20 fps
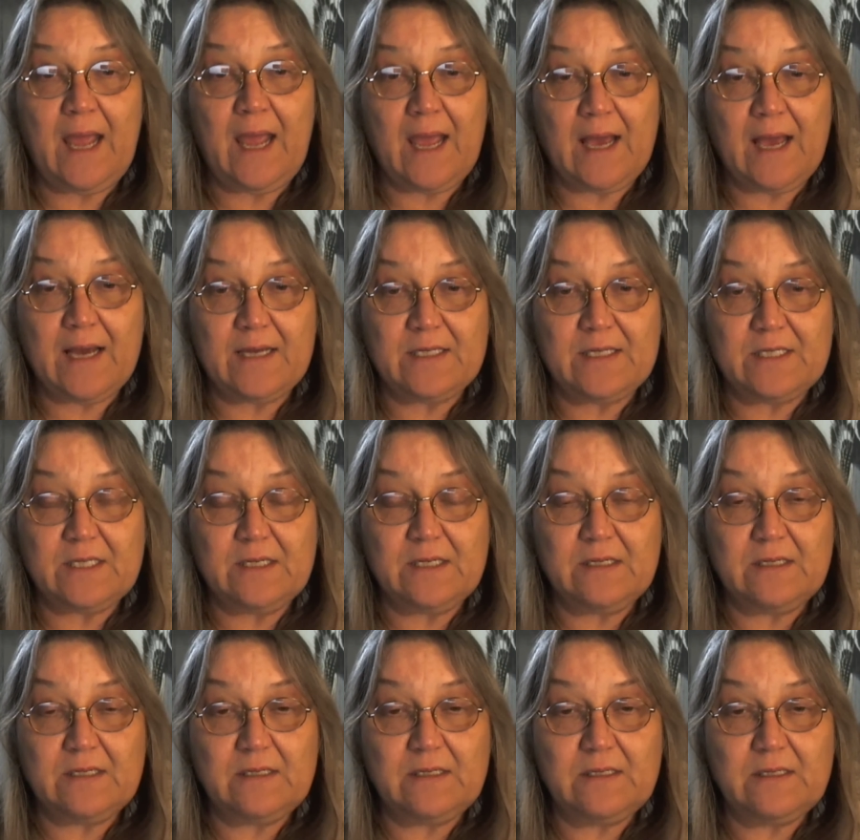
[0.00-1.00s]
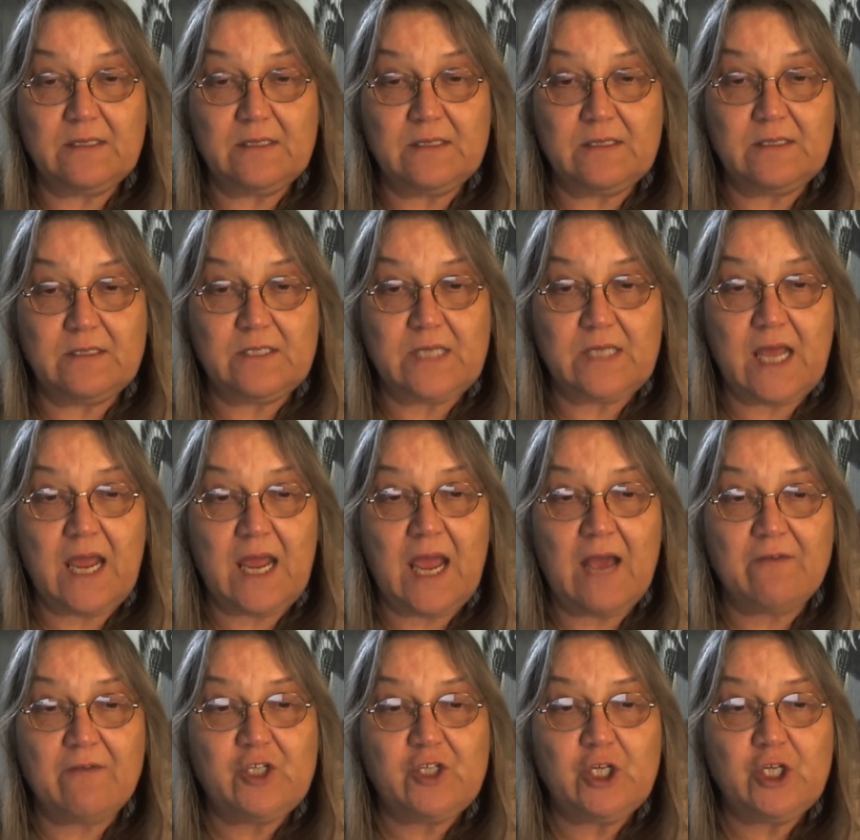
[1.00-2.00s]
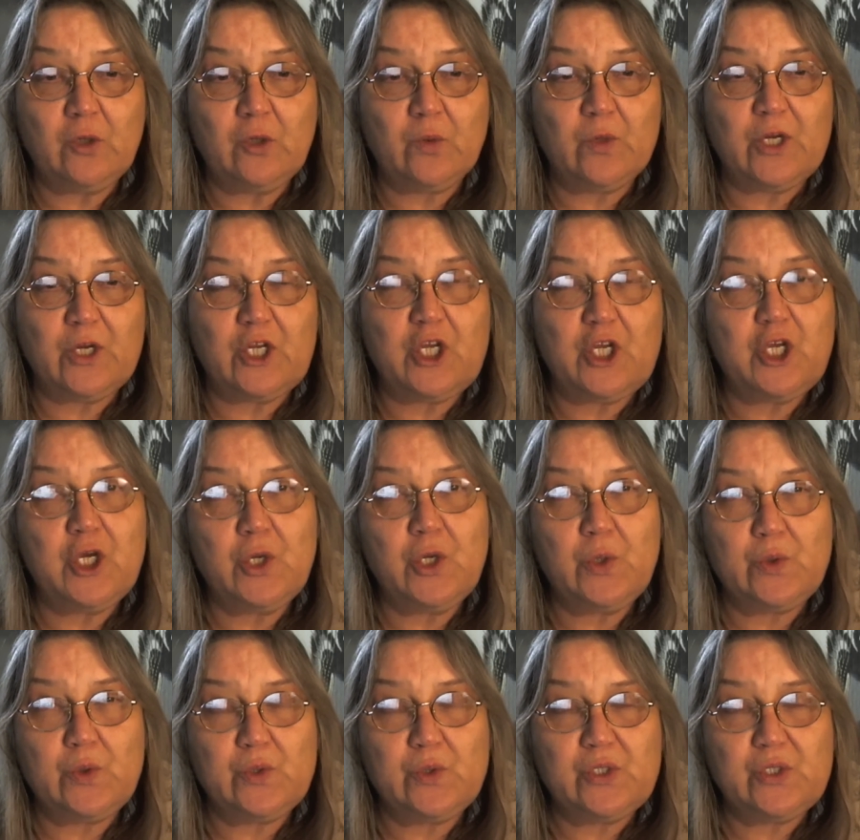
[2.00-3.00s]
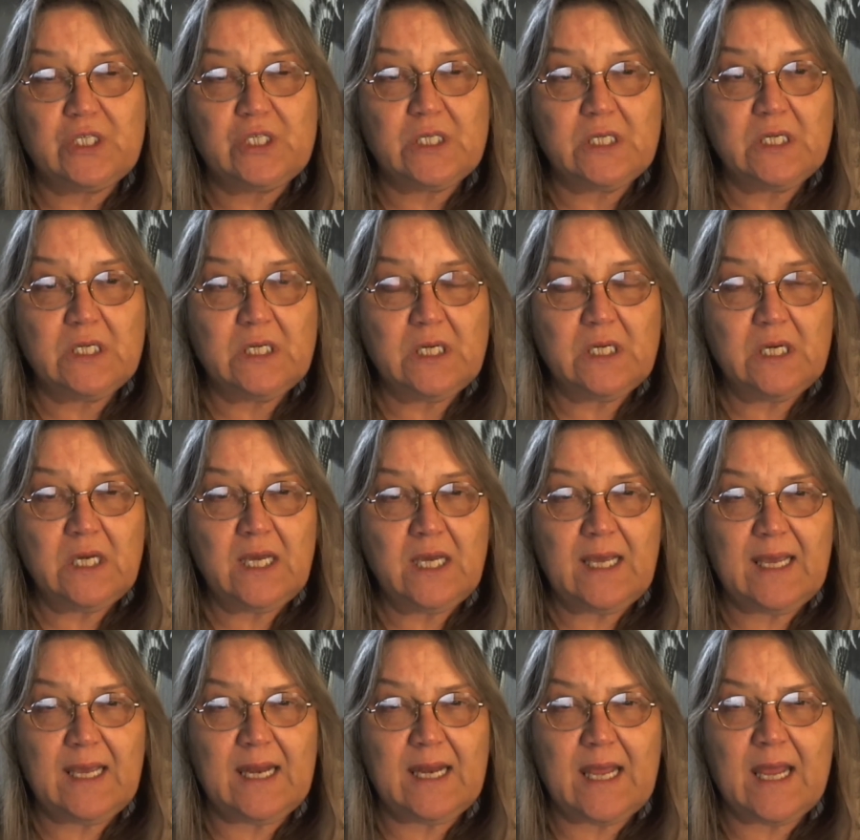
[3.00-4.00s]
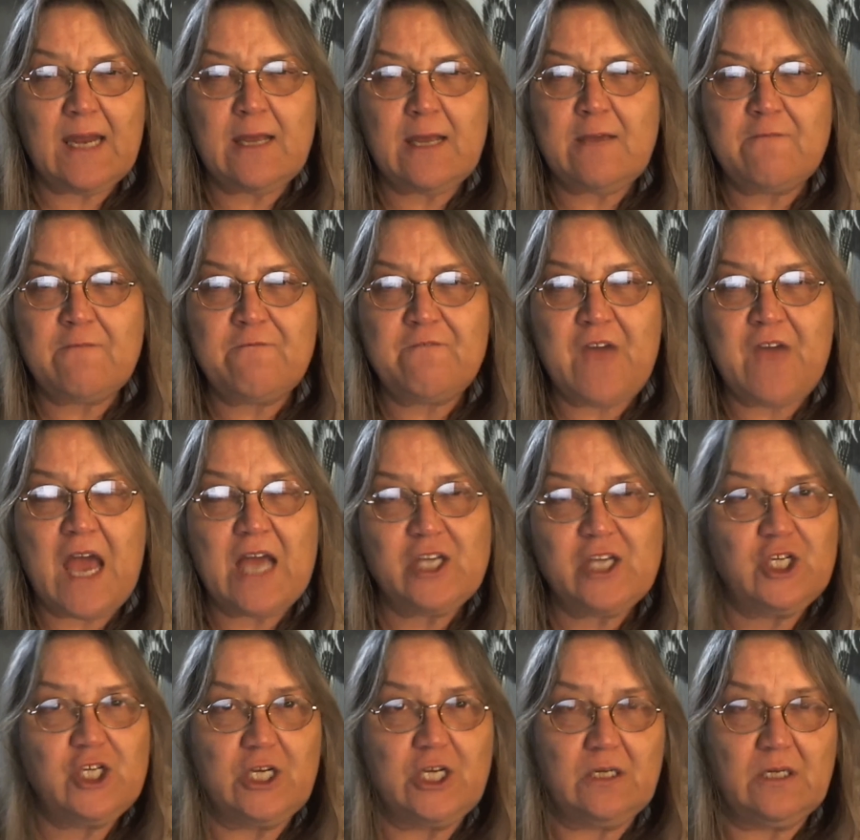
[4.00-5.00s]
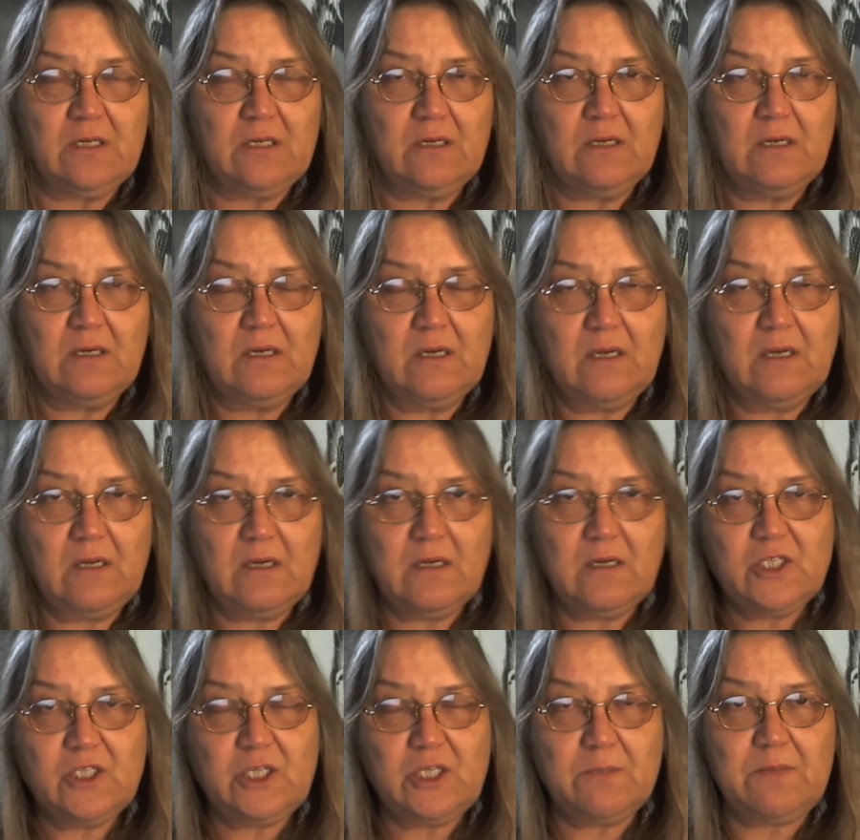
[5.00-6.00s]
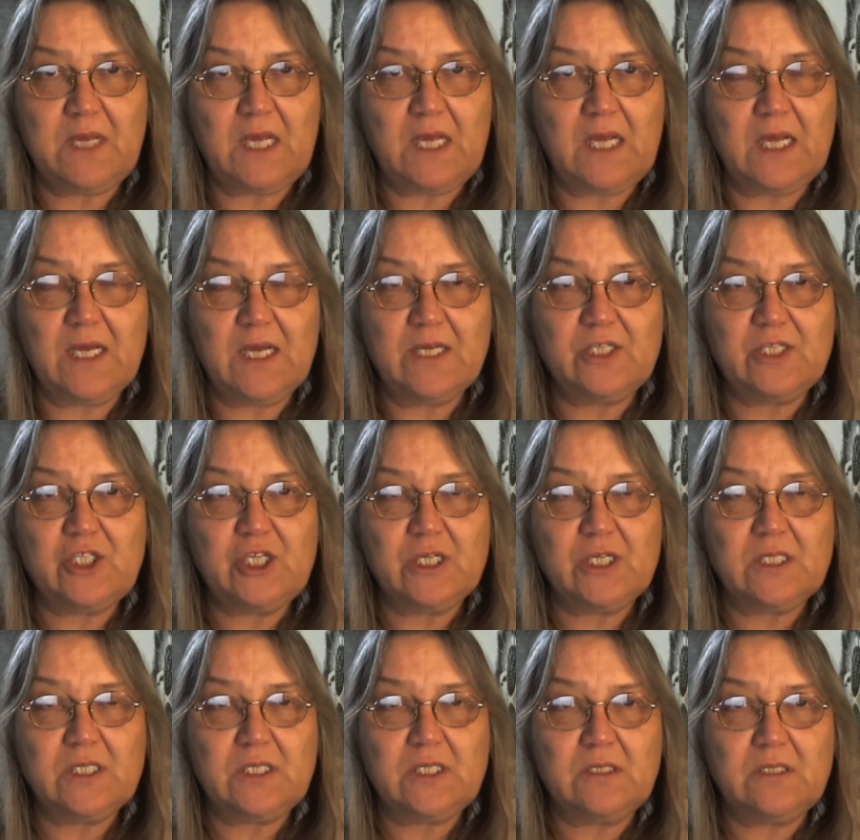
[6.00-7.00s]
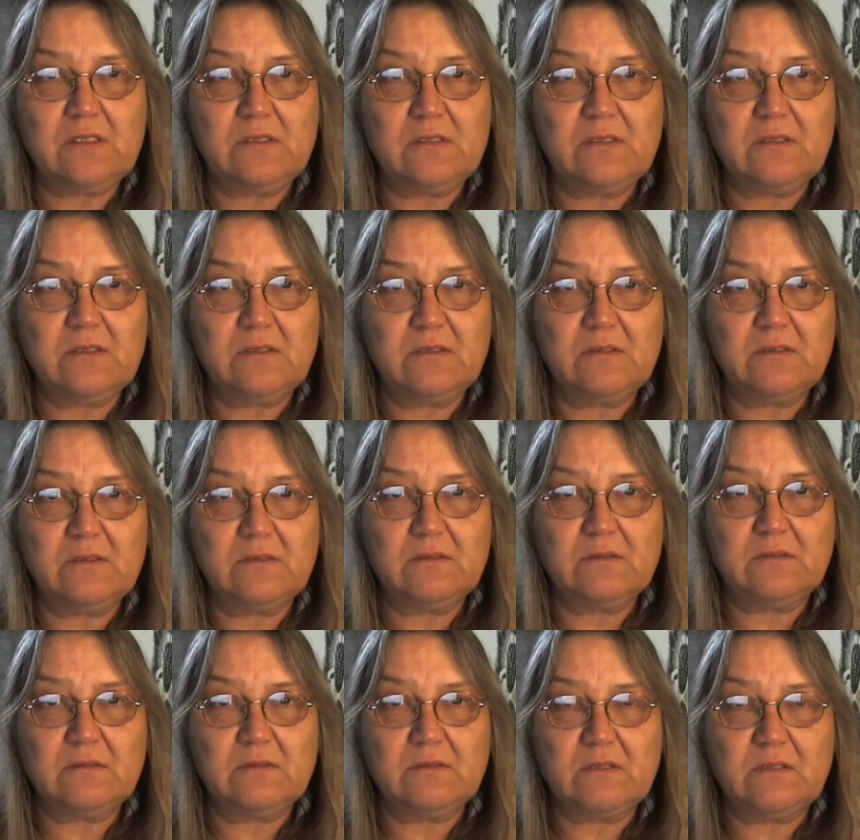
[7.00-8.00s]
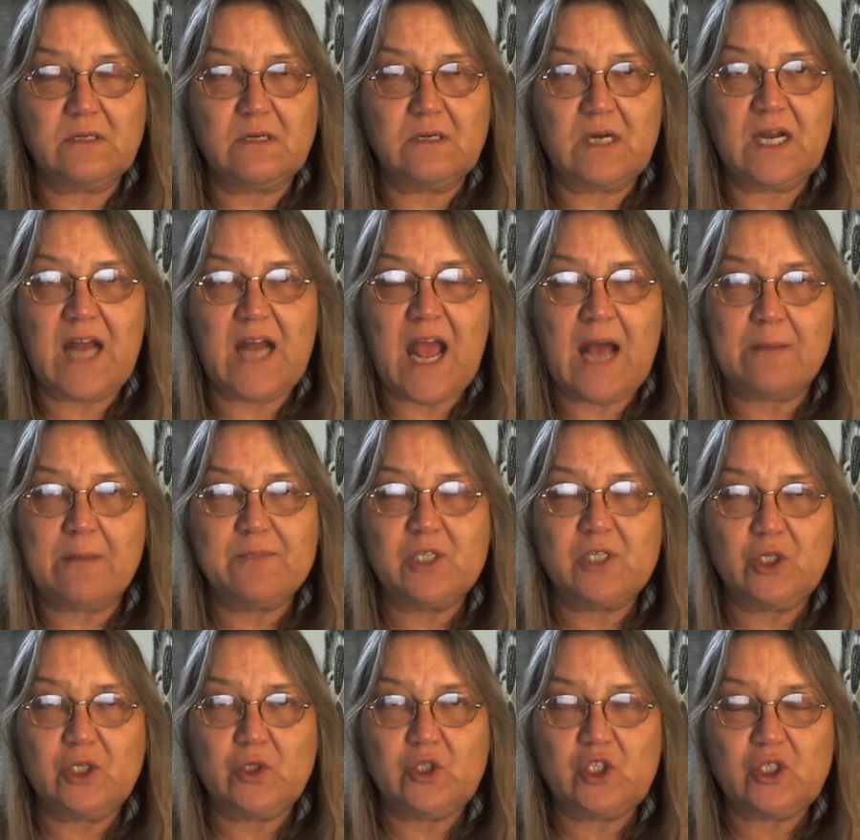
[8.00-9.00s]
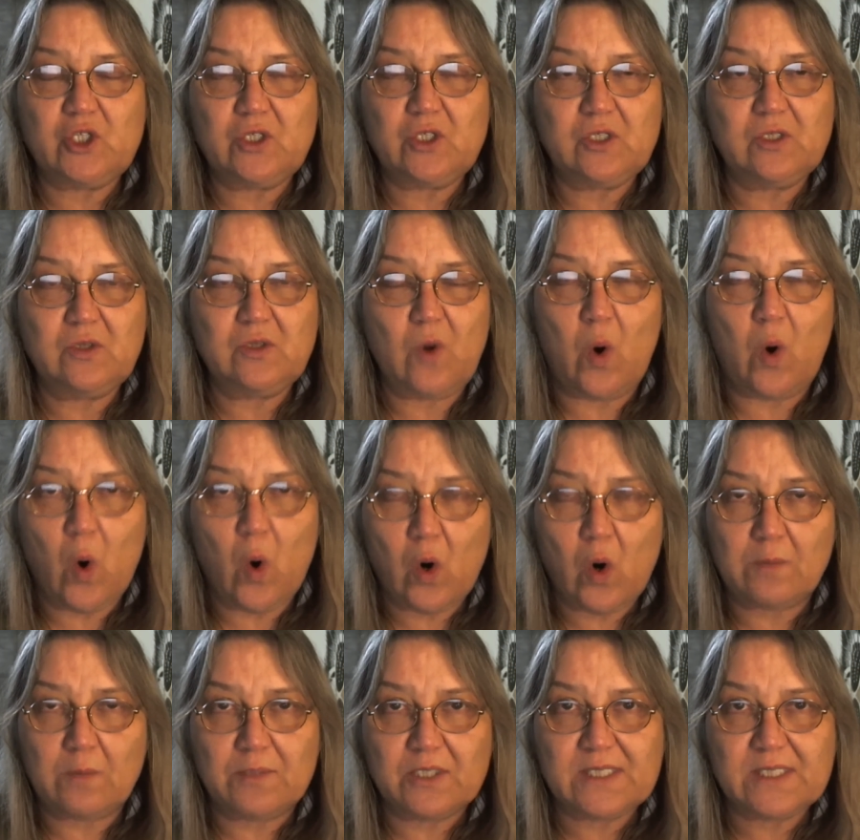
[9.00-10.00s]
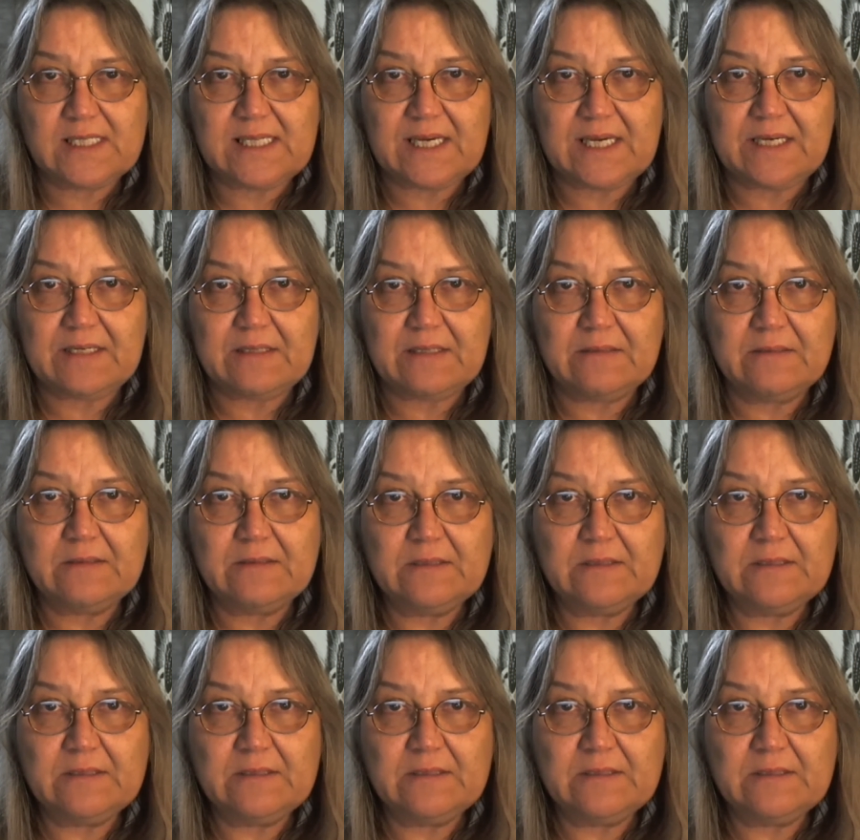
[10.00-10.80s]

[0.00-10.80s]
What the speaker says: And to have children used in any fashion, to me, is just an absolute horrible sin.